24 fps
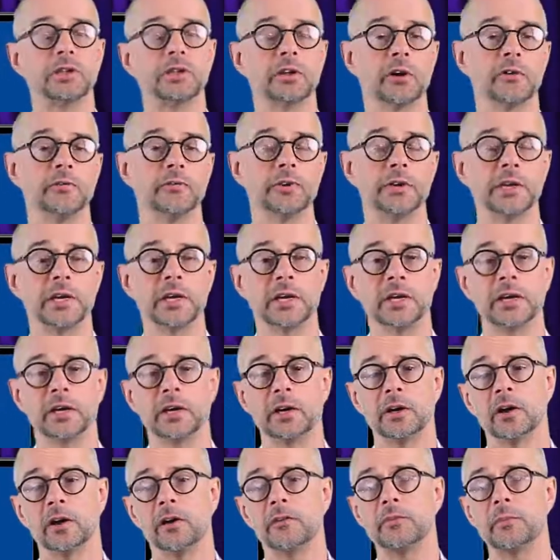of the
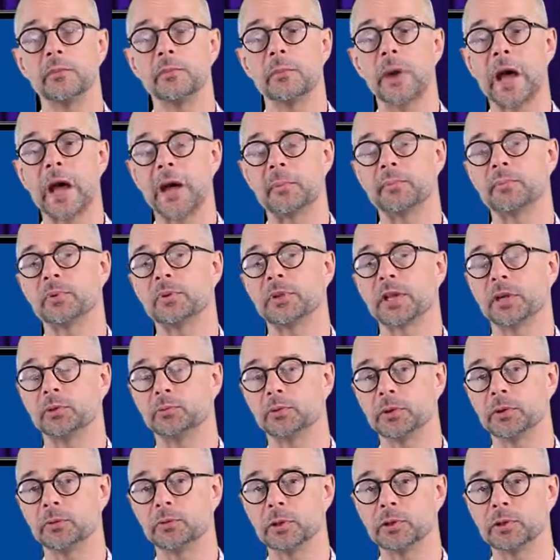map that
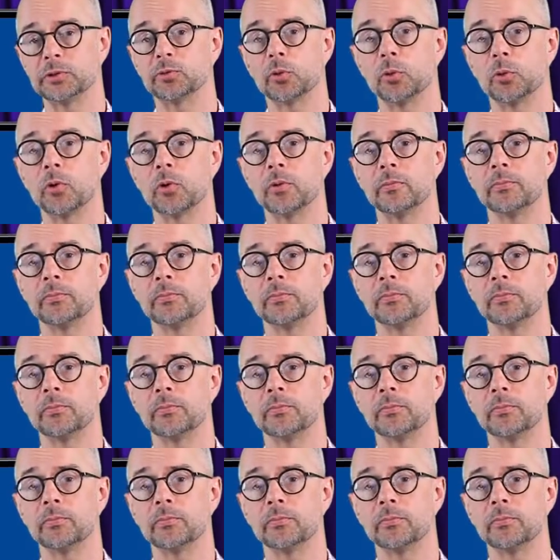we will draw.